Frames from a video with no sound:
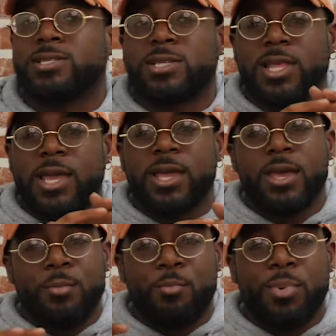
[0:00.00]
has this like
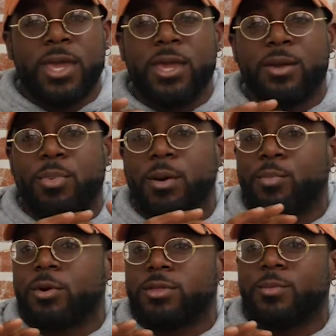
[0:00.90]
big
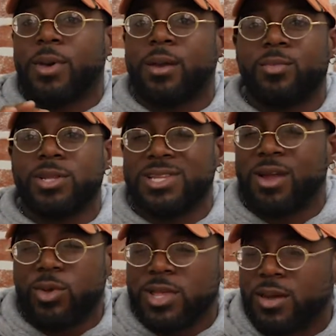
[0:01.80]
bumper on the back, but it's
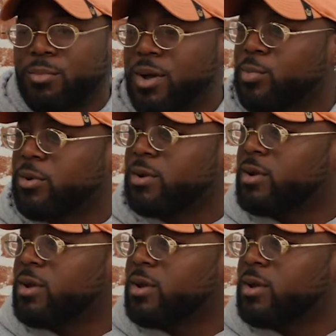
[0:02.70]
not really a bumper.